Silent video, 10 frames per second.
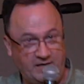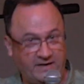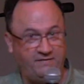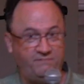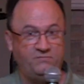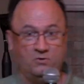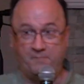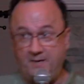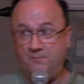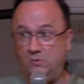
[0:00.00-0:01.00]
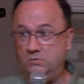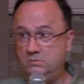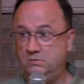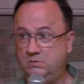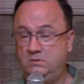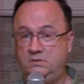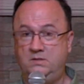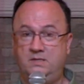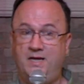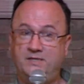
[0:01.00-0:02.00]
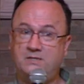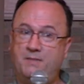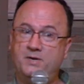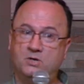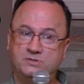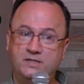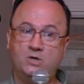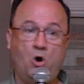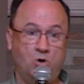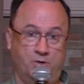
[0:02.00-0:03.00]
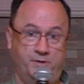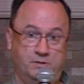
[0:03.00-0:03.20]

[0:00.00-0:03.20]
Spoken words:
leave your people. That's hard.